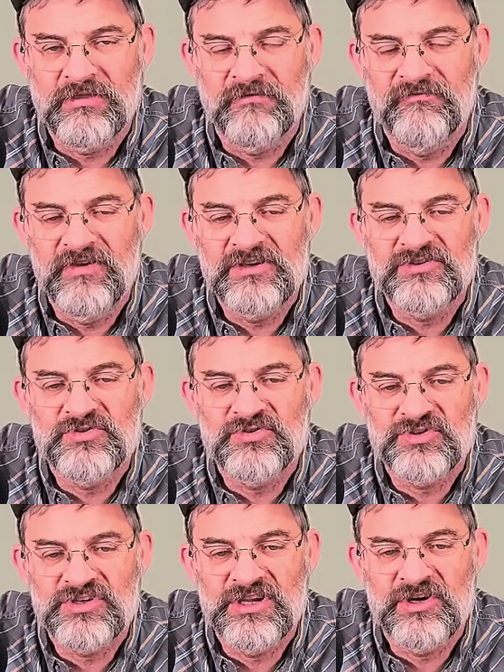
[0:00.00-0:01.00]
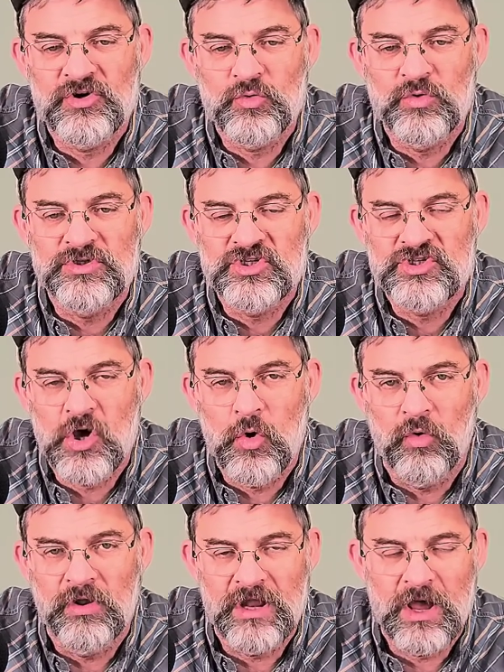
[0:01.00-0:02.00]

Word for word: at the visitor center was stolen.